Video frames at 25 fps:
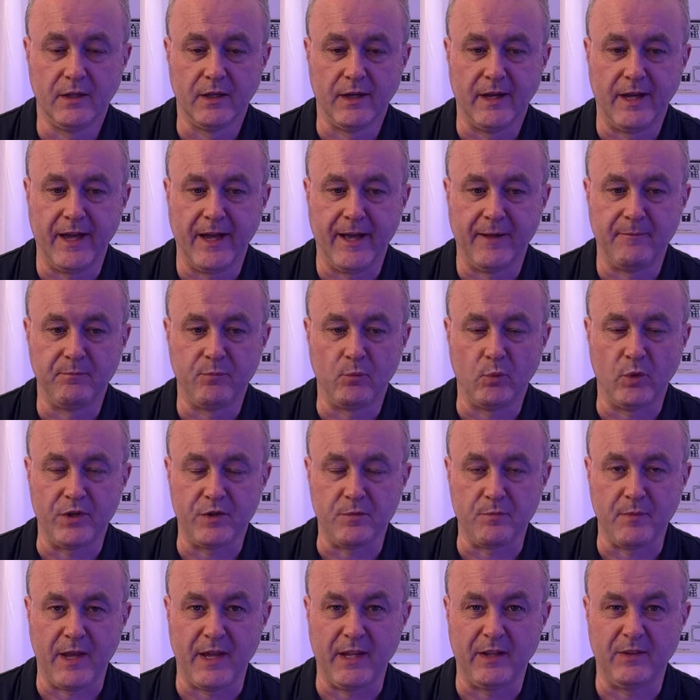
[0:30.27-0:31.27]
um,
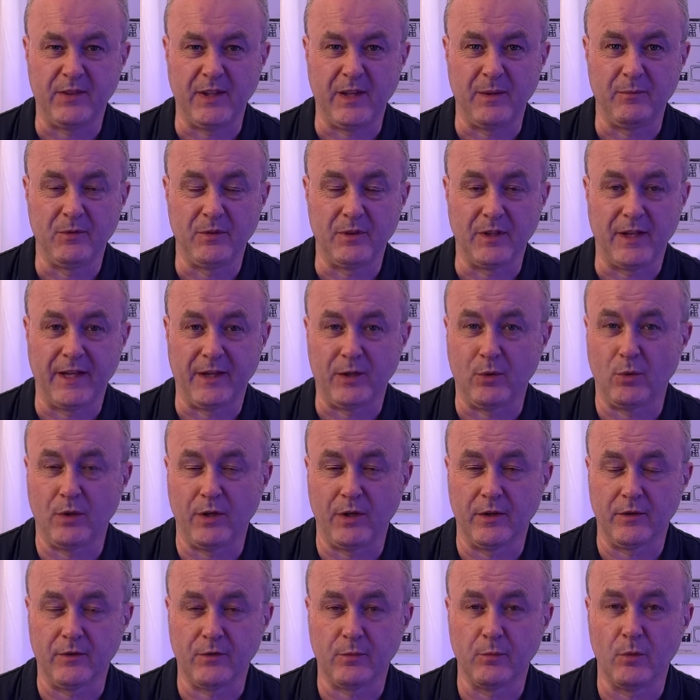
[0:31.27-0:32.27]
which may seem like
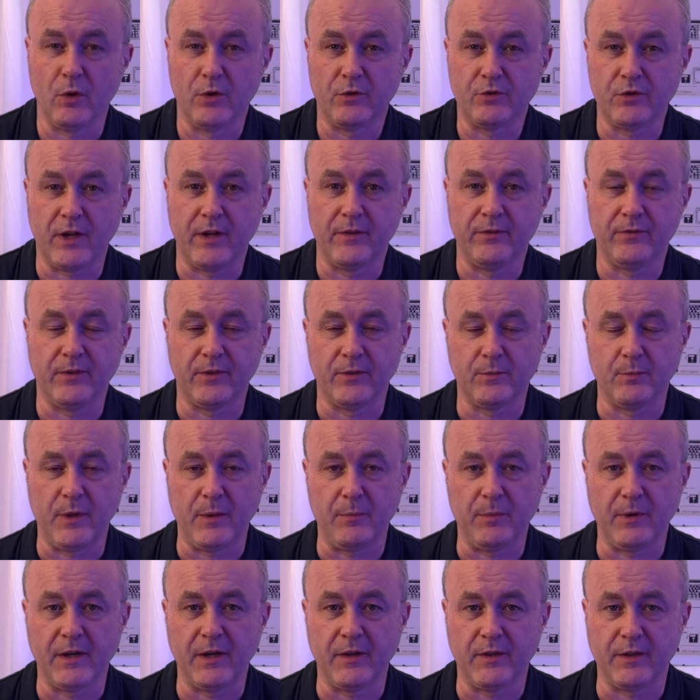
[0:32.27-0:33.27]
quite a small drive for
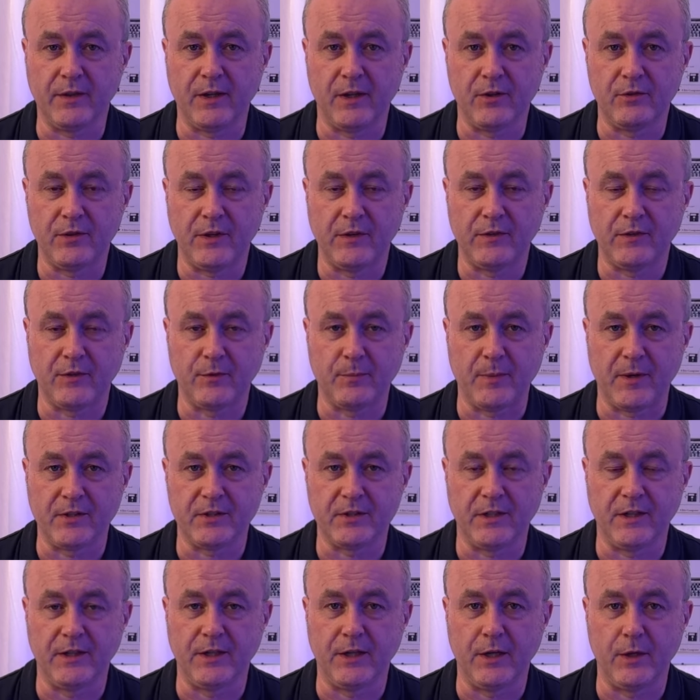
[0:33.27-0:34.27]
people in other countries,
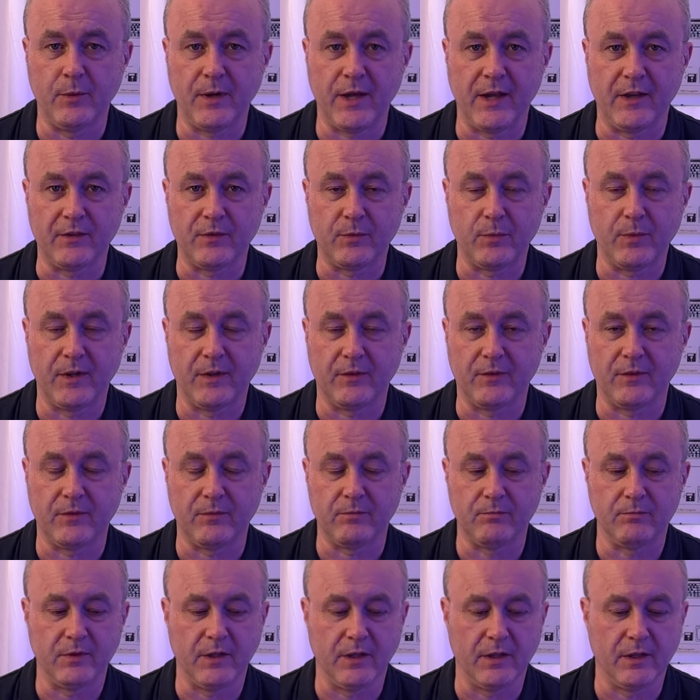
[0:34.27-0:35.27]
especially the US, where it's,
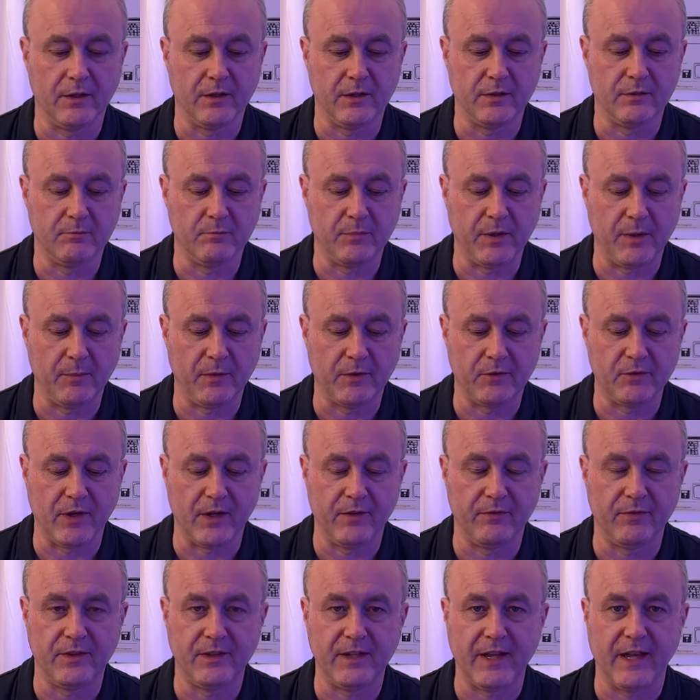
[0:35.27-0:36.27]
you know, you, people
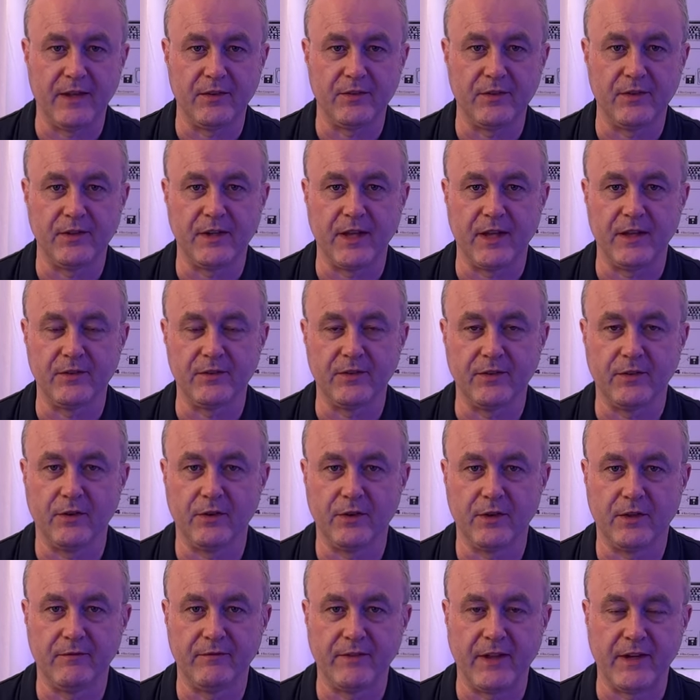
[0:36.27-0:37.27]
drive for days and days to go
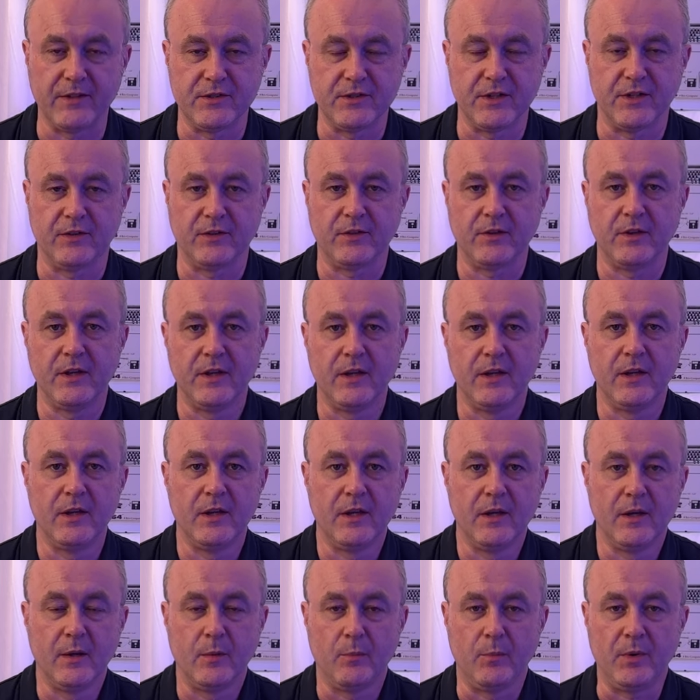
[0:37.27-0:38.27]
to conventions.
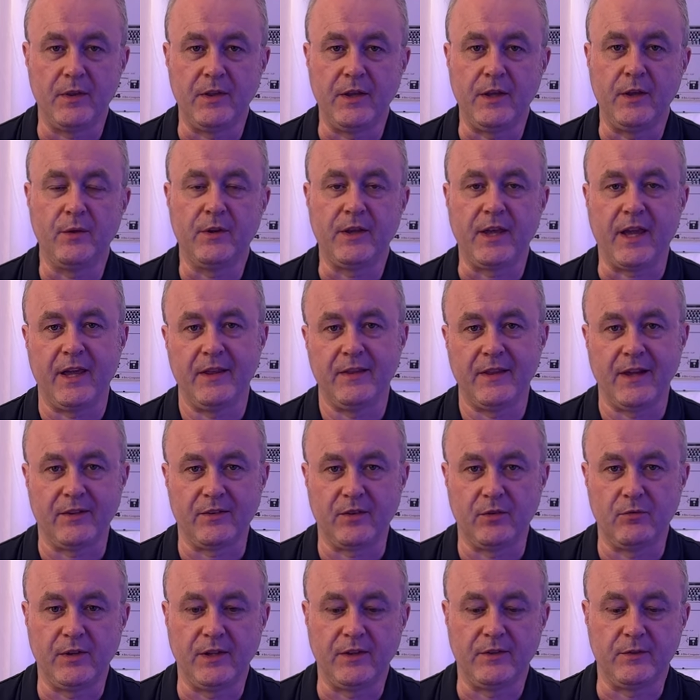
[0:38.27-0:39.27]
But in the UK,
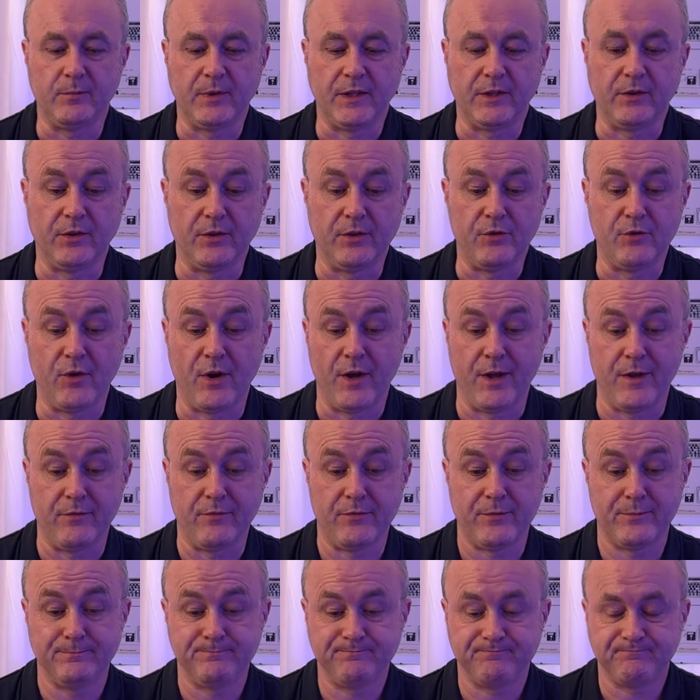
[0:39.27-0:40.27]
that's a reasonably good drive.